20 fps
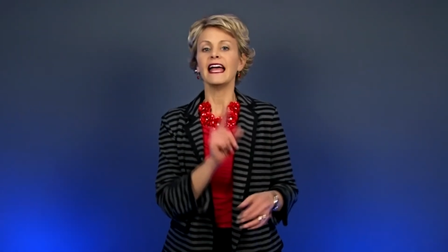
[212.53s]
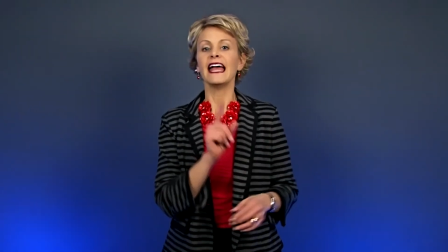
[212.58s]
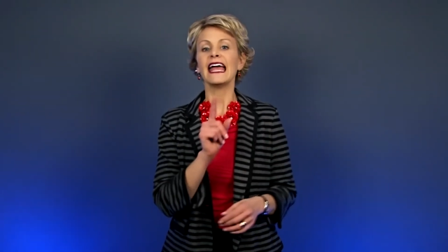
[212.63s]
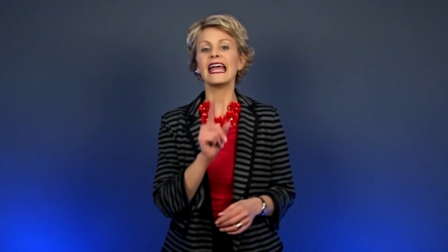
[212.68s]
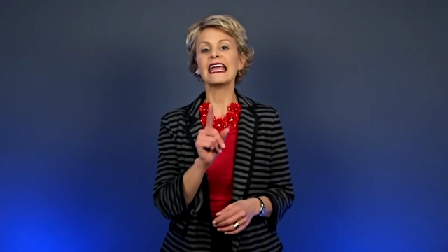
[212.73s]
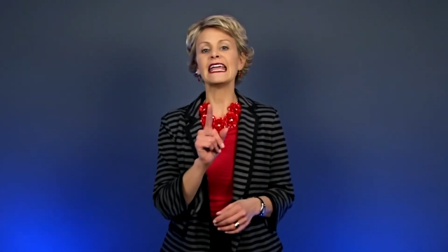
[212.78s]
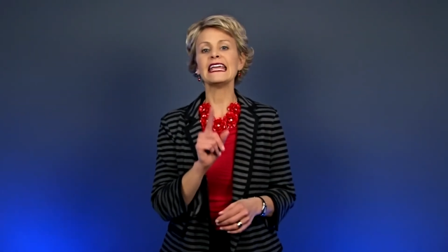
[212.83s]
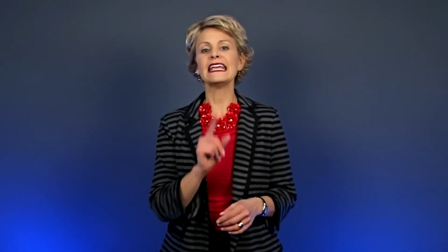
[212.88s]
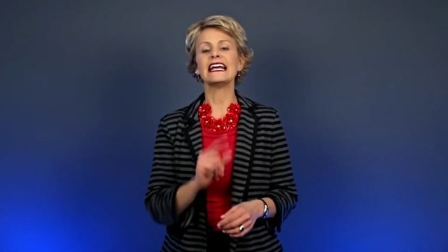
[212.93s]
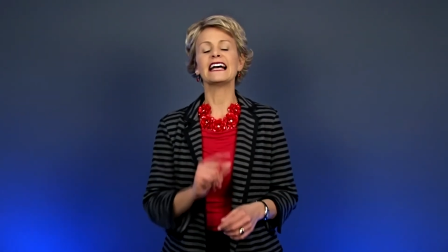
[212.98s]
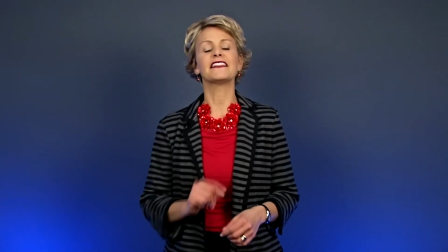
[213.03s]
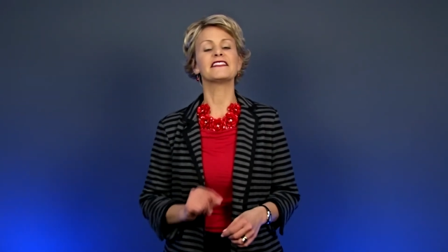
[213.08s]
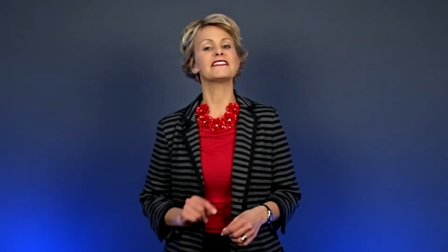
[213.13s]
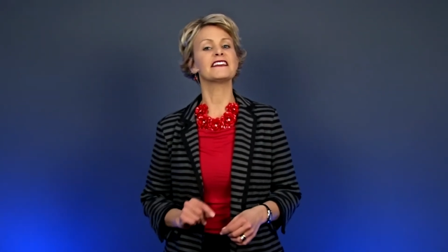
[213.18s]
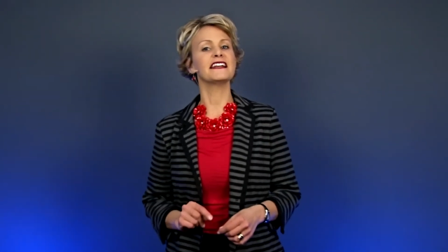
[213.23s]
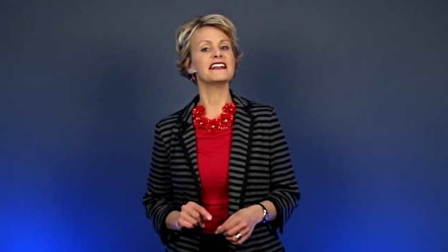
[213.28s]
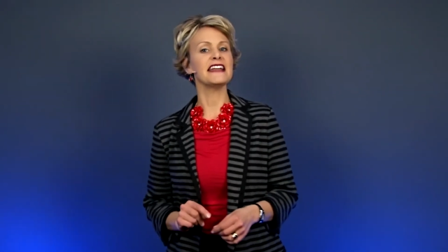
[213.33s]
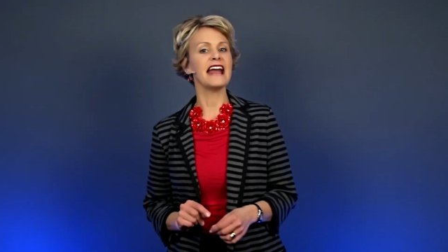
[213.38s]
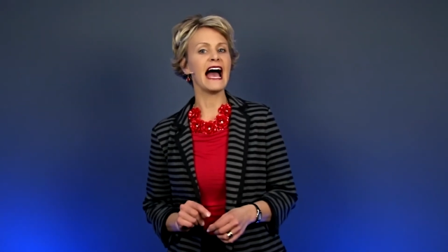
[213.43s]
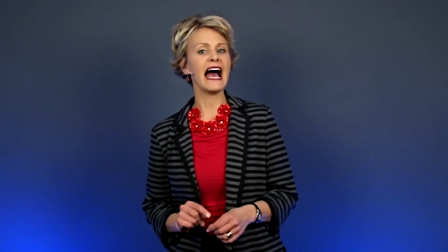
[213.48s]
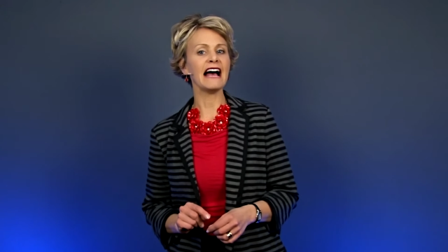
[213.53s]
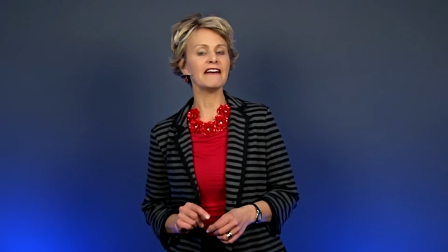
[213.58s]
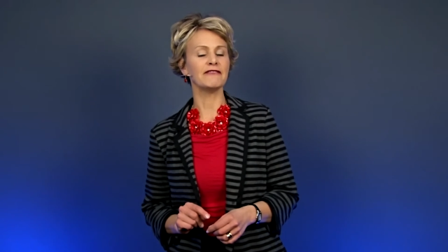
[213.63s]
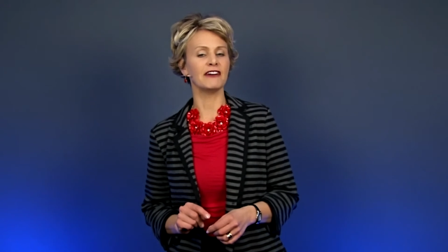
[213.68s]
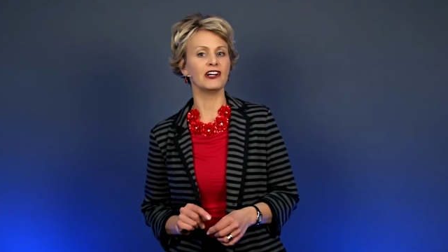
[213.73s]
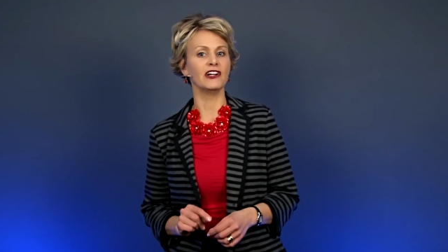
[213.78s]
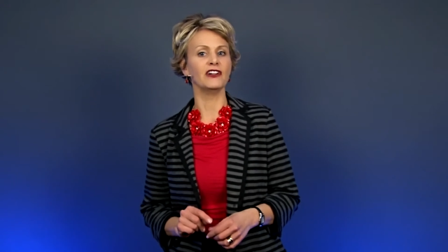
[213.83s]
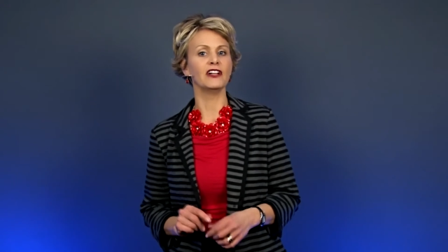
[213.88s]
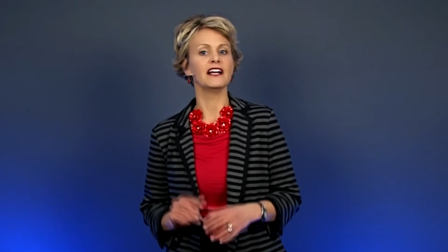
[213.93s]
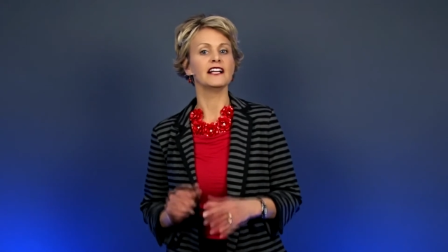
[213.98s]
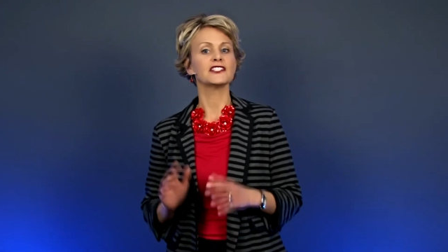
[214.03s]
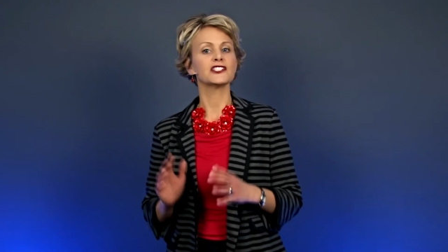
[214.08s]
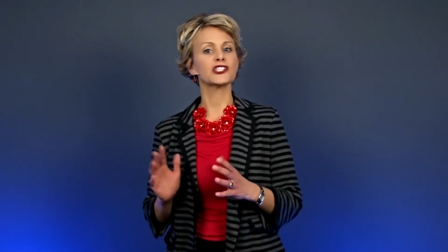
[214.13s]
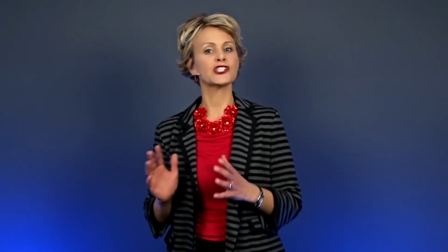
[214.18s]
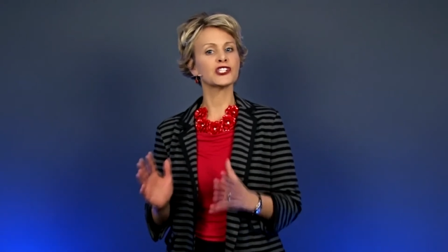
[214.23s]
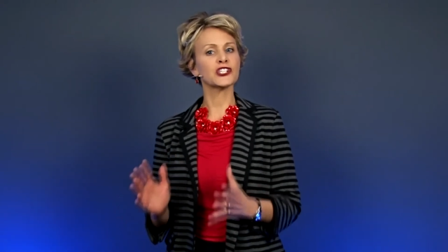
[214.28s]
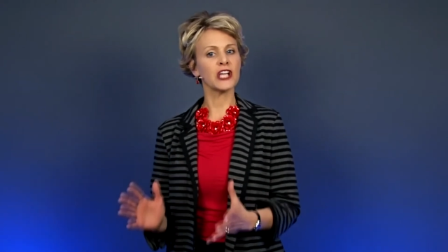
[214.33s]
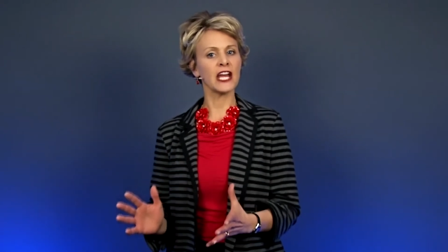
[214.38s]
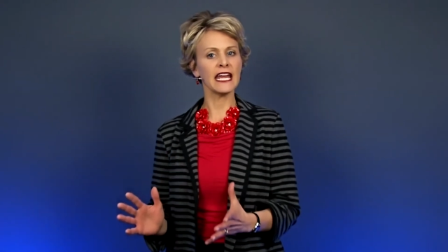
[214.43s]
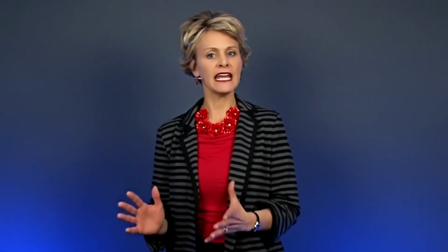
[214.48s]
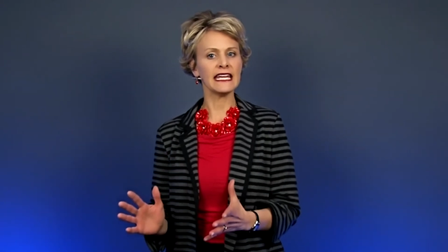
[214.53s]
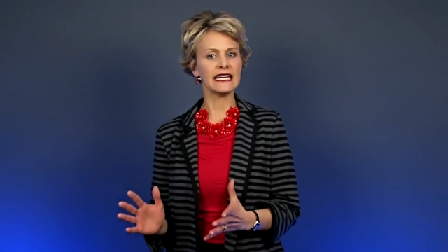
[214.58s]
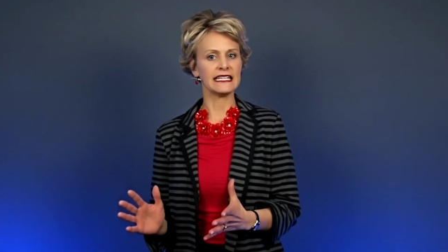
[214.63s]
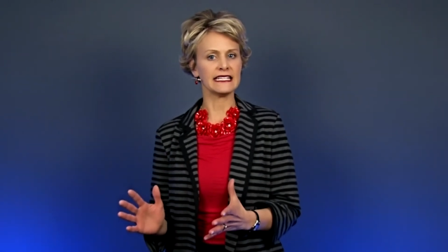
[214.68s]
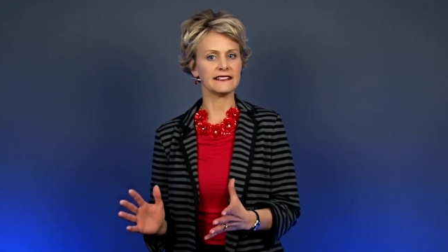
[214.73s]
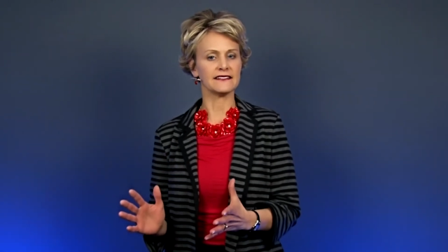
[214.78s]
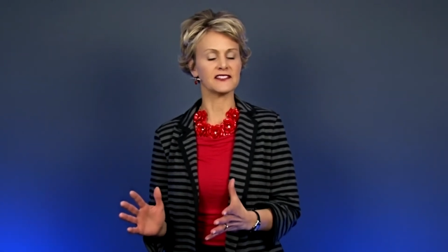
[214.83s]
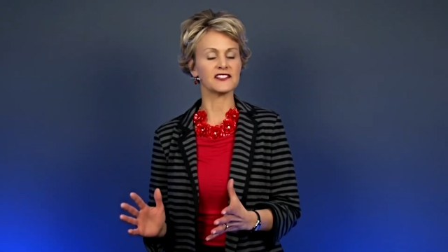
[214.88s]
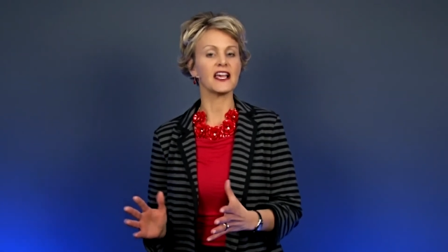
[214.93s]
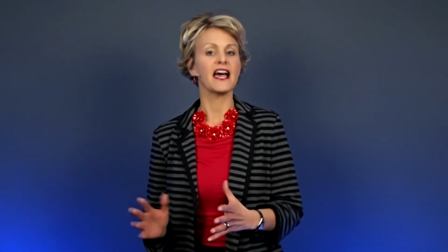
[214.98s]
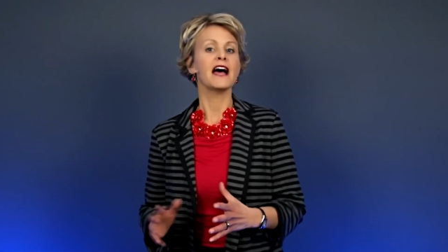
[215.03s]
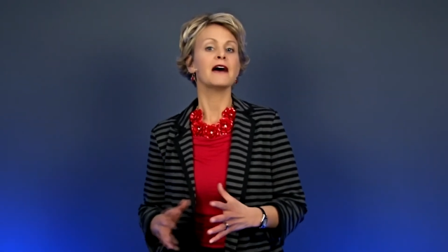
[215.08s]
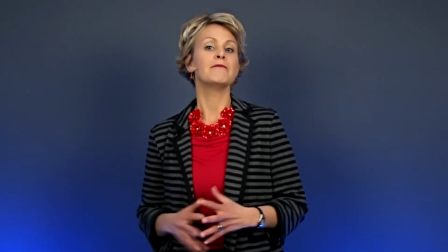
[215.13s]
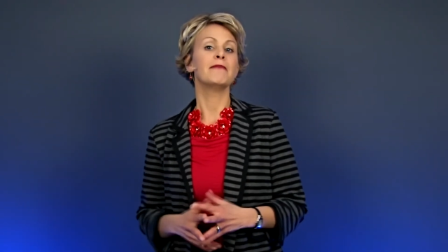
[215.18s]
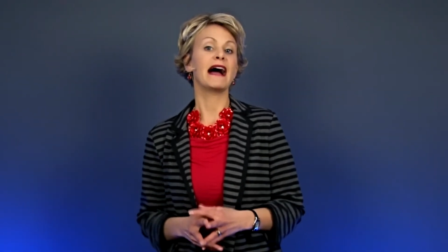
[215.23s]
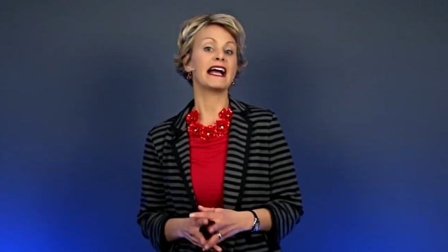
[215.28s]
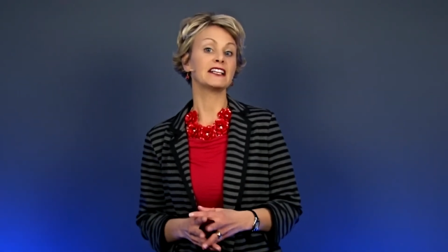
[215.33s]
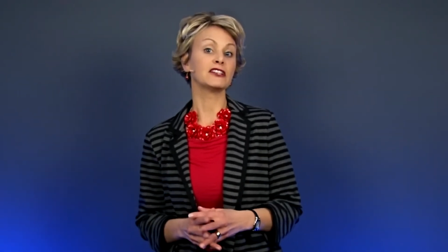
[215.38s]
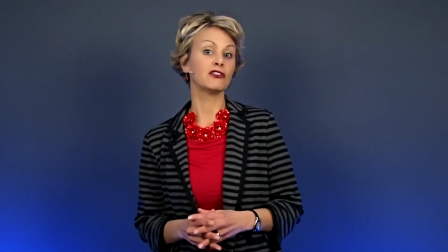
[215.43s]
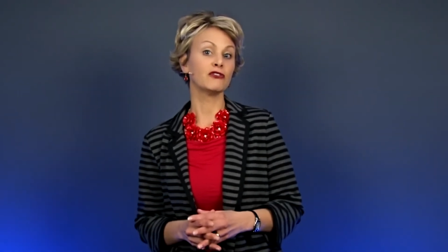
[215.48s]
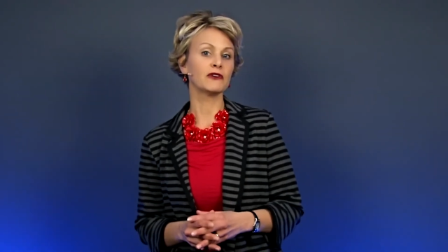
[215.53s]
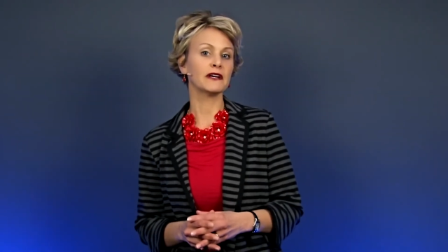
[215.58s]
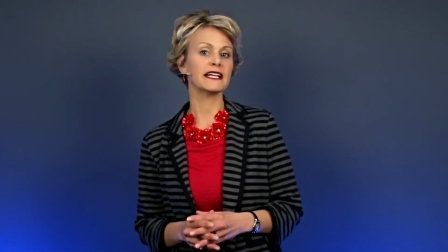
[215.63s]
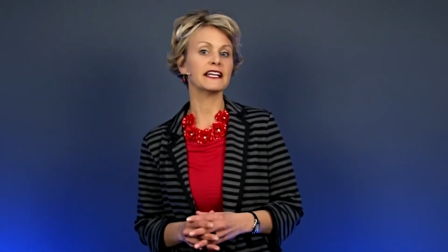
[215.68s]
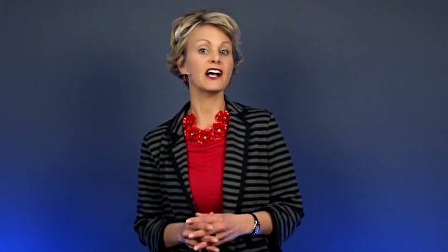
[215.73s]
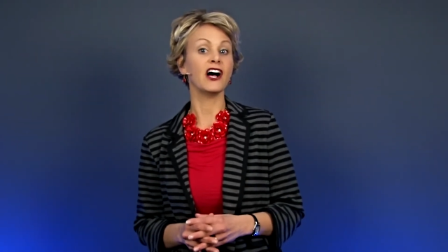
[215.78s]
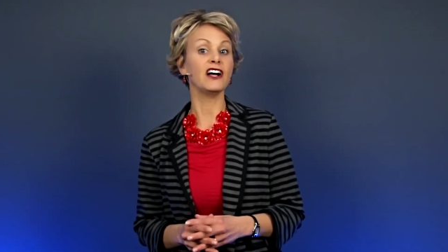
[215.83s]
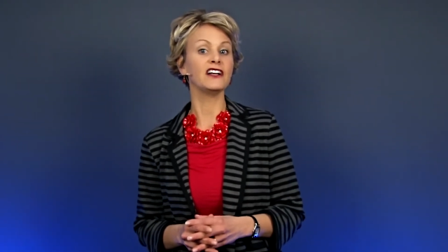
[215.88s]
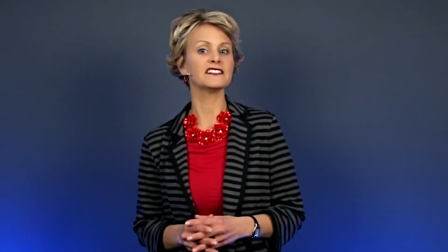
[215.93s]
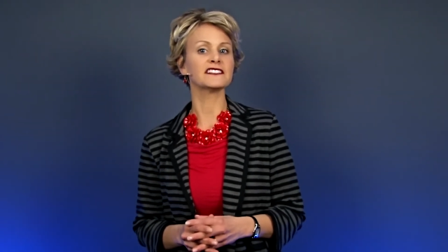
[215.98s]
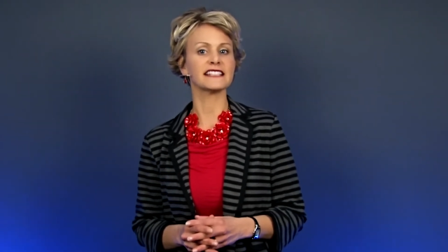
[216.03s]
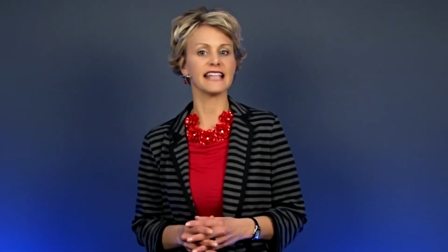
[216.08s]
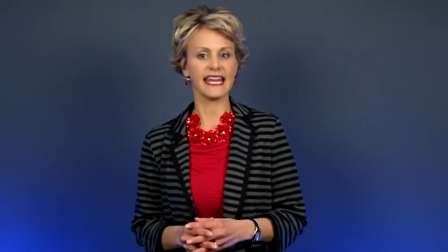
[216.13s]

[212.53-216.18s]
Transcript: and the novel Chains by Laurie Halse